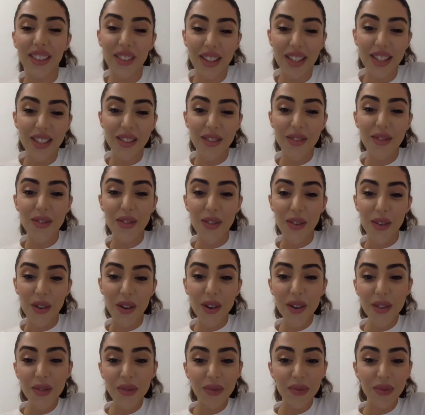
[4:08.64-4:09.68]
question four.
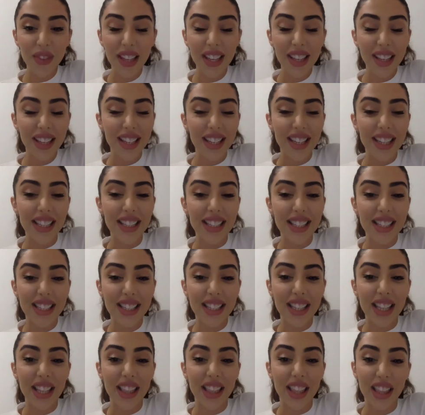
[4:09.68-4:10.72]
It's
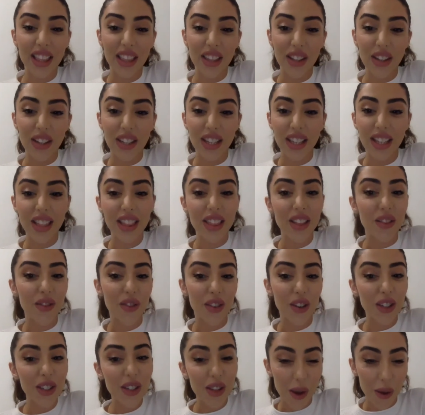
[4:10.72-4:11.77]
the 30th of
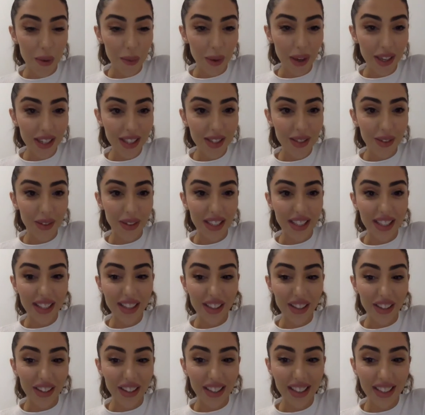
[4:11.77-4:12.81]
October,
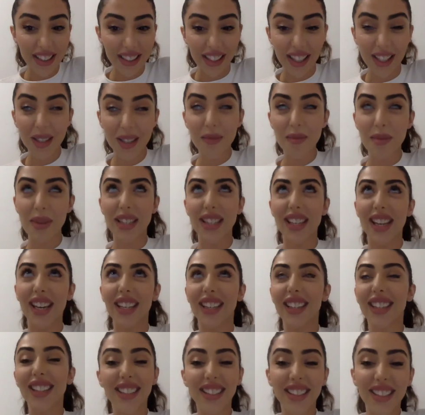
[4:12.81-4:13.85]
2030. Let's
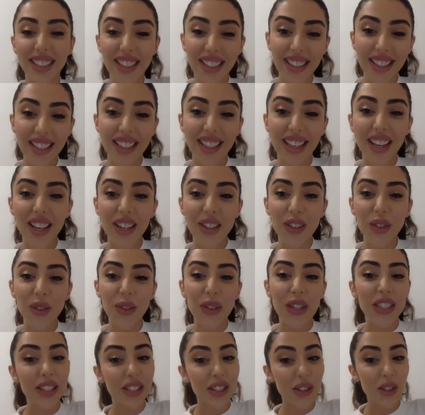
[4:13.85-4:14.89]
pretend.
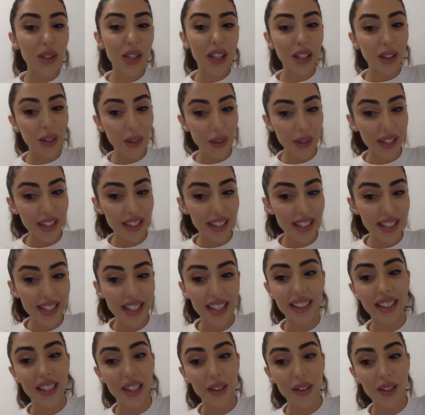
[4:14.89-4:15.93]
What do the lawyers
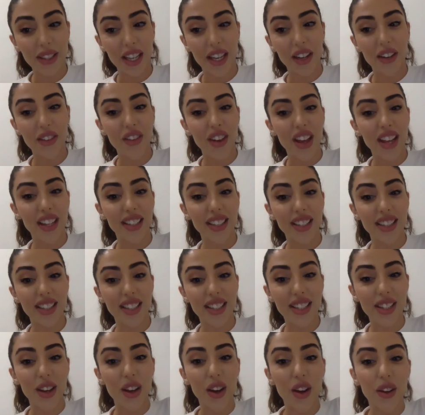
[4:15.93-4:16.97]
and legal tech founders
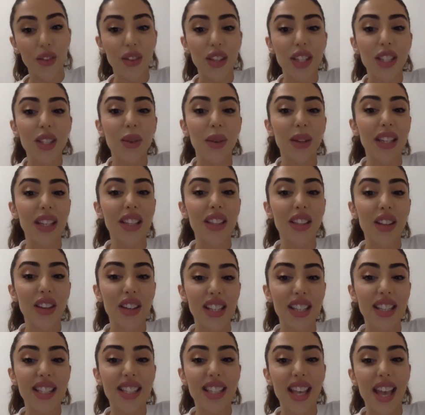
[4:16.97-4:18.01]
of 2030
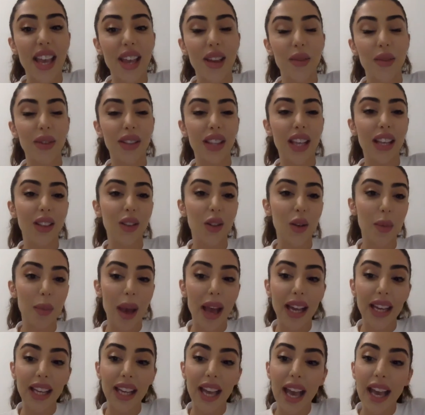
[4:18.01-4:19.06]
say when they look
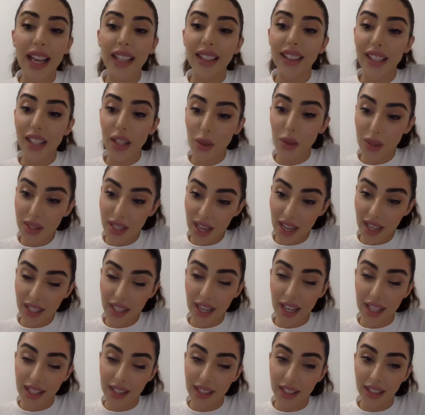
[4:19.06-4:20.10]
back at legal tech
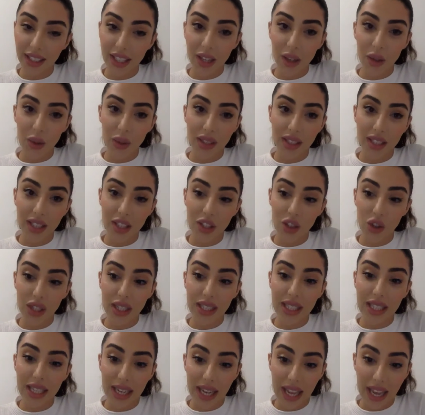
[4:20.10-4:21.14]
and the legal industry
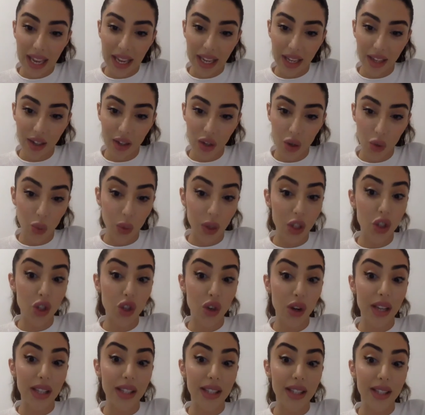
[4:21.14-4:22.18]
today? What
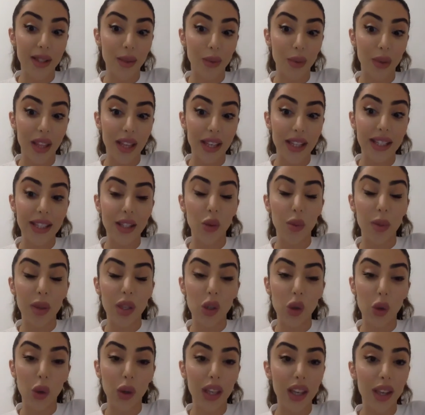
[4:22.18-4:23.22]
trends will they still be
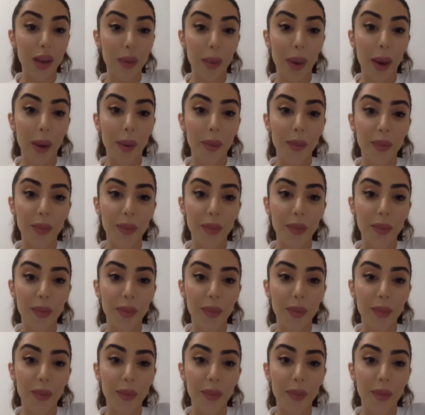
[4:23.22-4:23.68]
talking about?